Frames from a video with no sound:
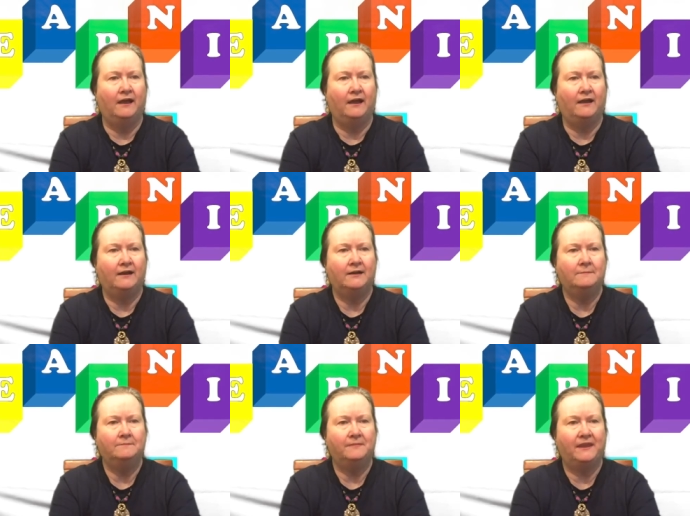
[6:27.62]

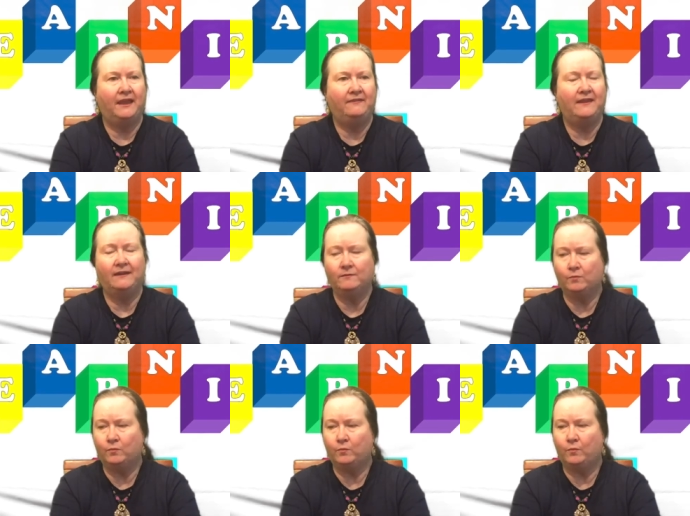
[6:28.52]
And then
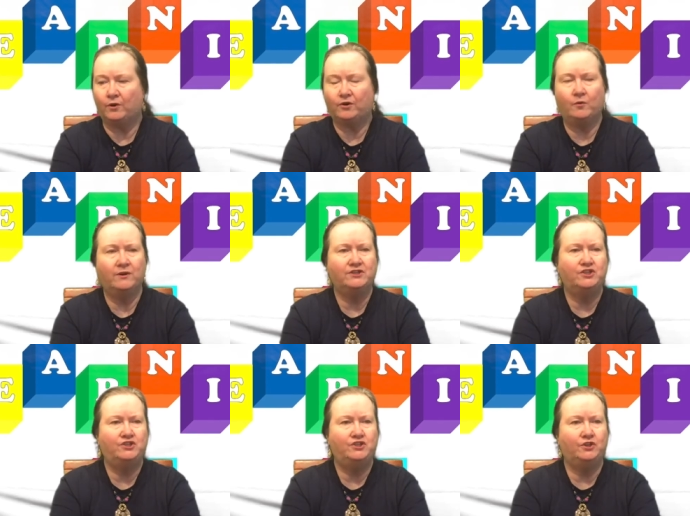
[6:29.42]
we're going to
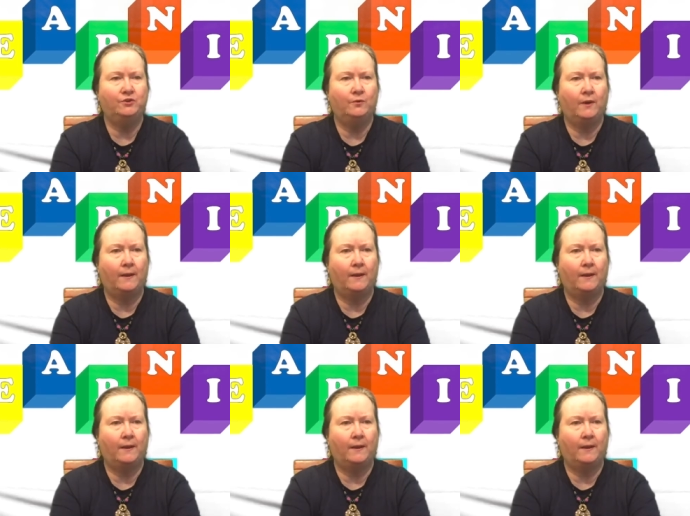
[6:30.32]
do